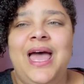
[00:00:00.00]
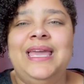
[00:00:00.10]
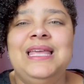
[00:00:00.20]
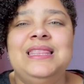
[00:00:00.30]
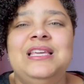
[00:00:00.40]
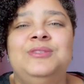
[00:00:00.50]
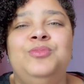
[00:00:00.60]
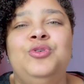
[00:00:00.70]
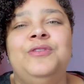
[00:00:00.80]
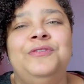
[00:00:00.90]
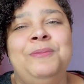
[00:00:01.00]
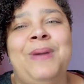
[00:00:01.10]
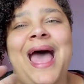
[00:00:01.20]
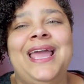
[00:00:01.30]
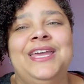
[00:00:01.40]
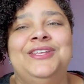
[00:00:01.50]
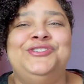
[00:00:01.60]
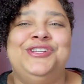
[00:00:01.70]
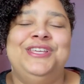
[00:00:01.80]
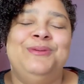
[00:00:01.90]
I get things beautifully
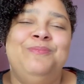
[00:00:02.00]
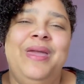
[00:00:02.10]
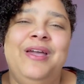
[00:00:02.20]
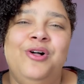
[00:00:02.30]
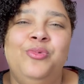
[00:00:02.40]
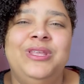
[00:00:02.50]
packaged in the mail